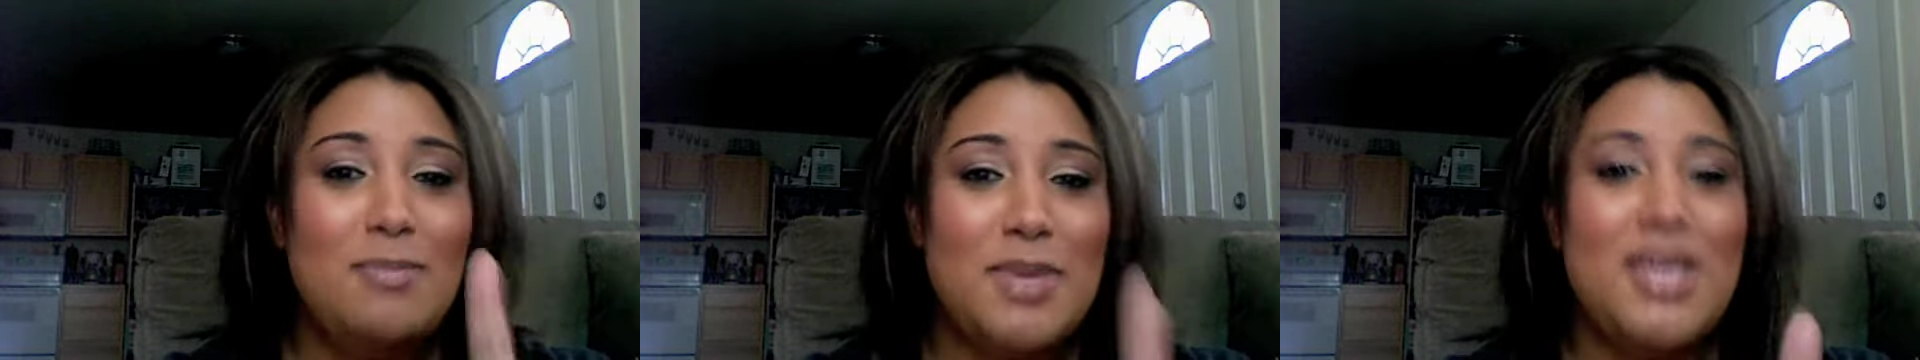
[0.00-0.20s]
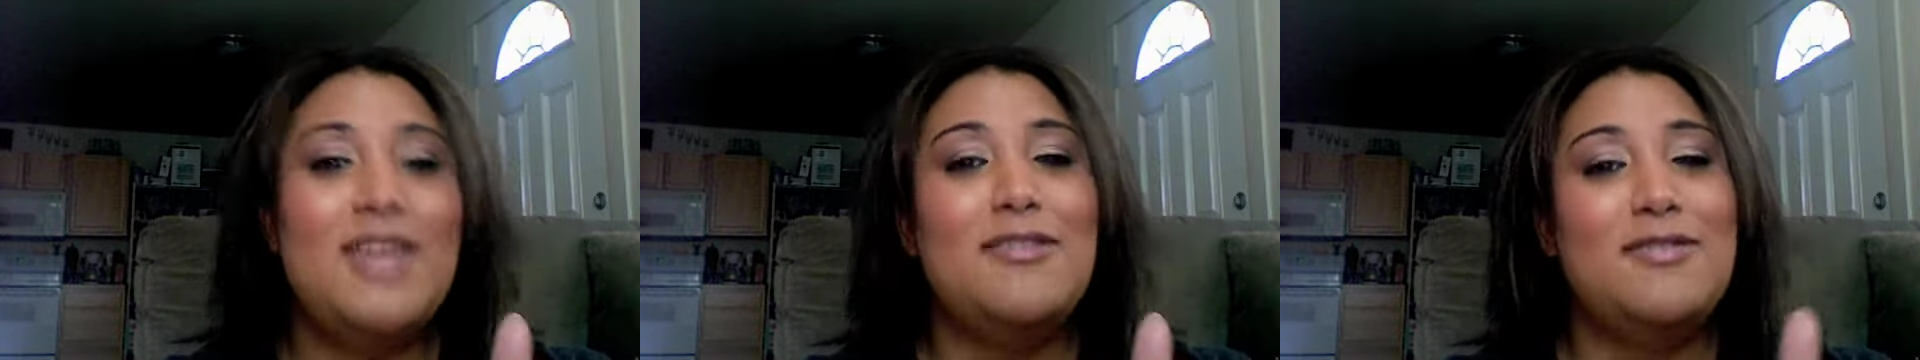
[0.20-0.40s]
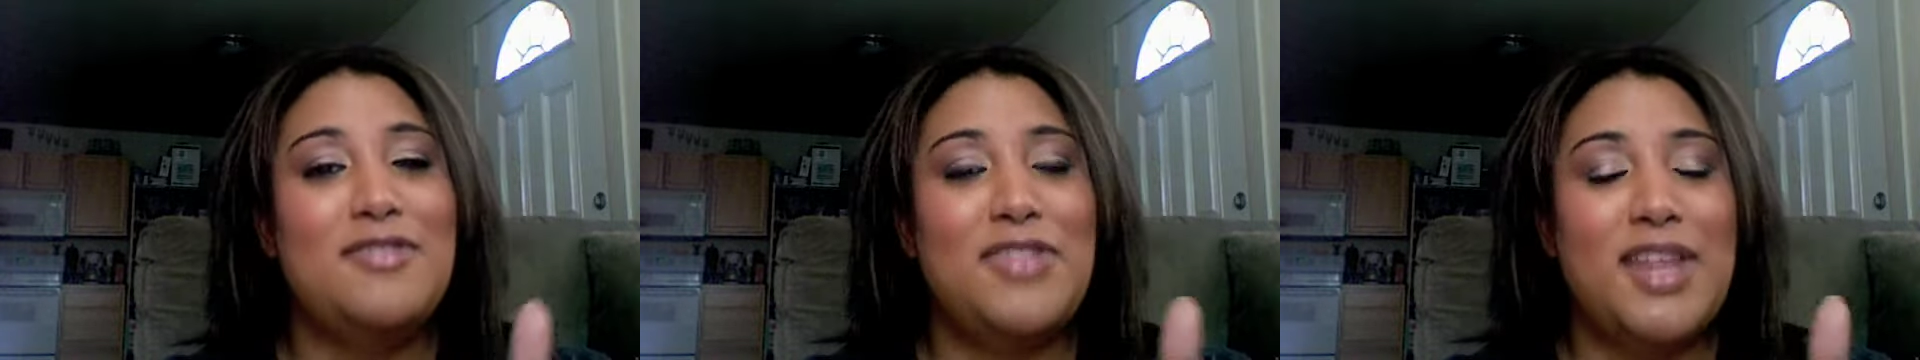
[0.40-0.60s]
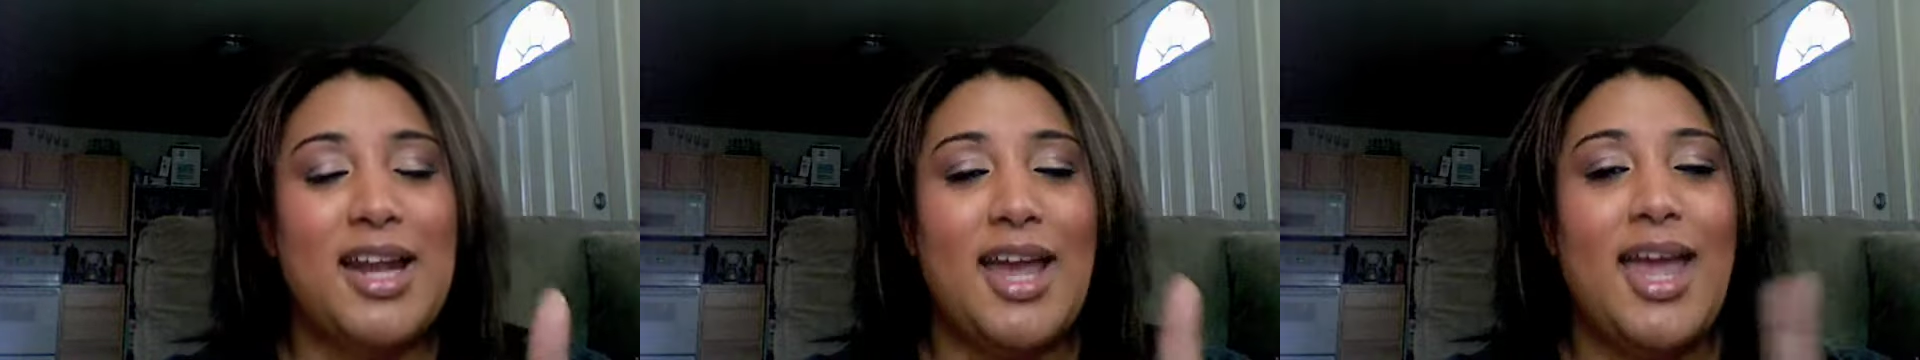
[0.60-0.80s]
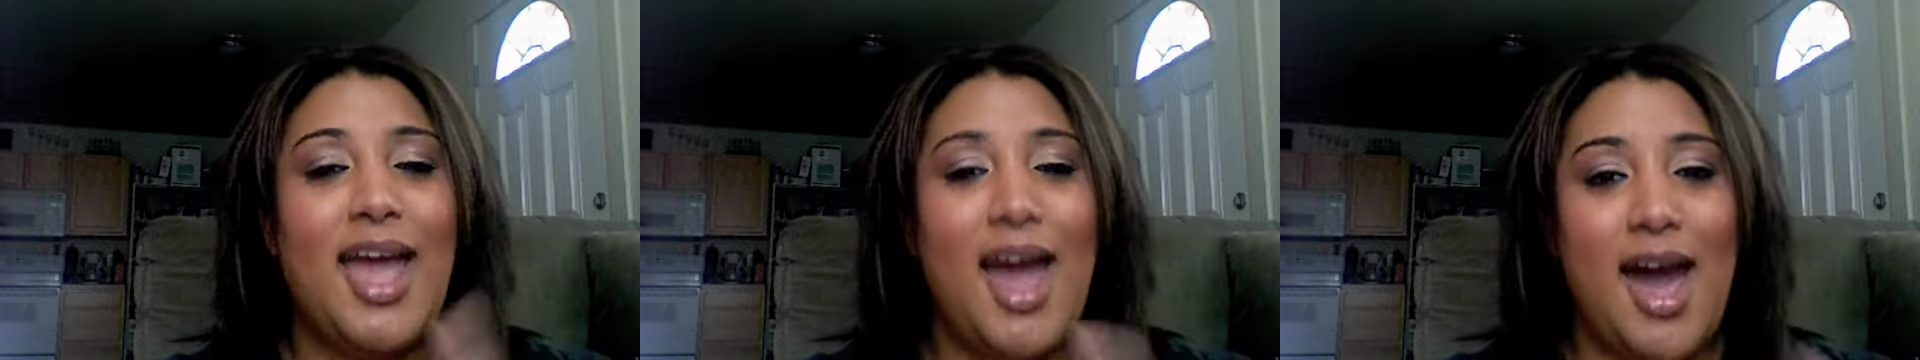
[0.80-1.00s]
peeve that
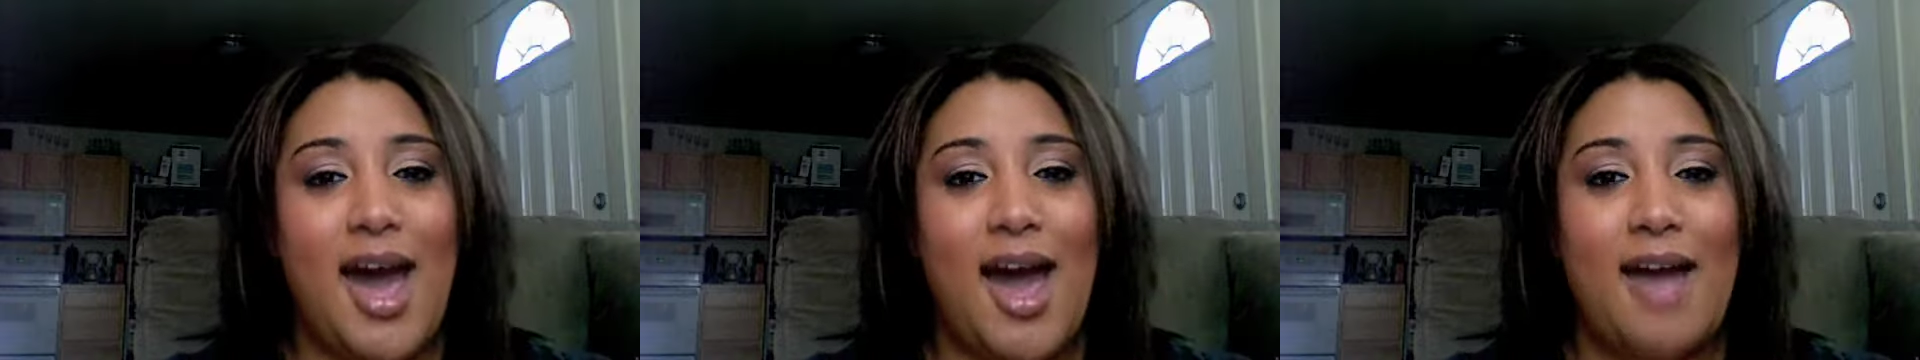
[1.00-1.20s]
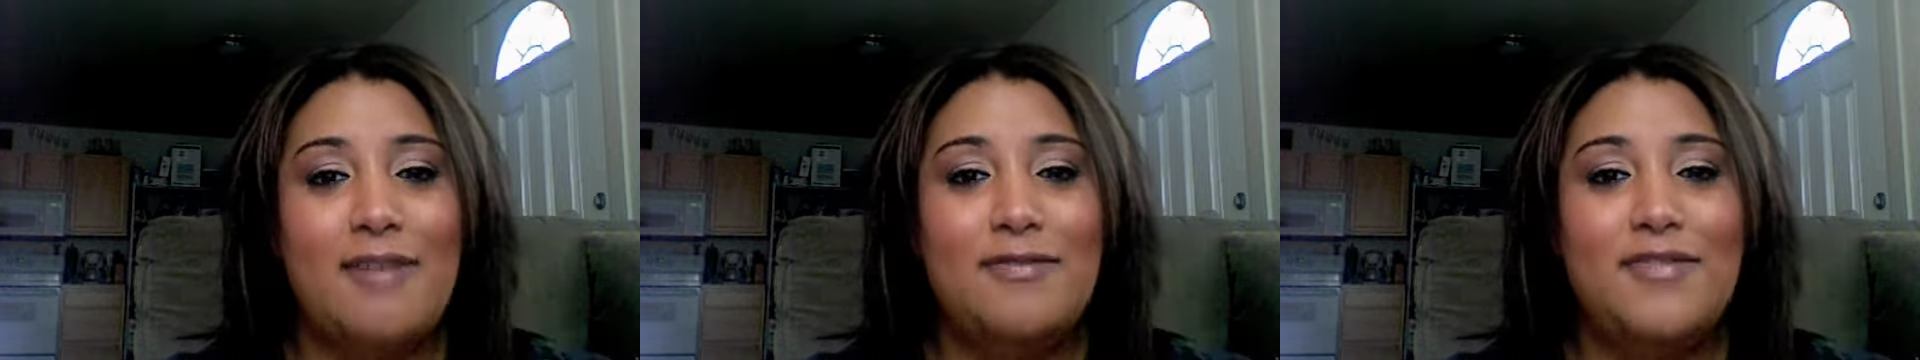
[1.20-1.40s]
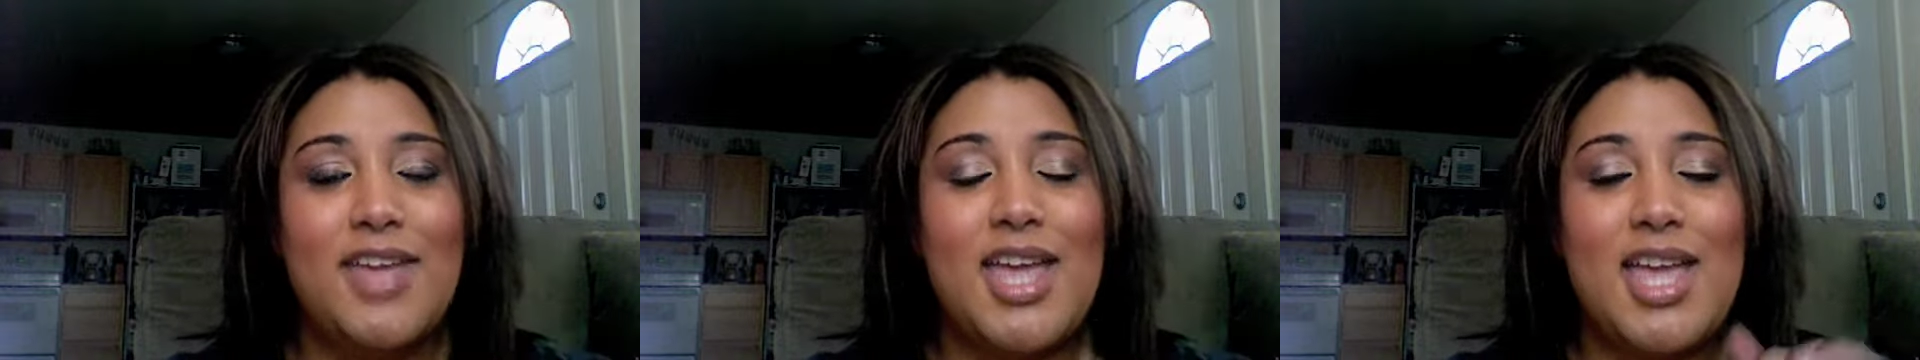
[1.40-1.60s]
I have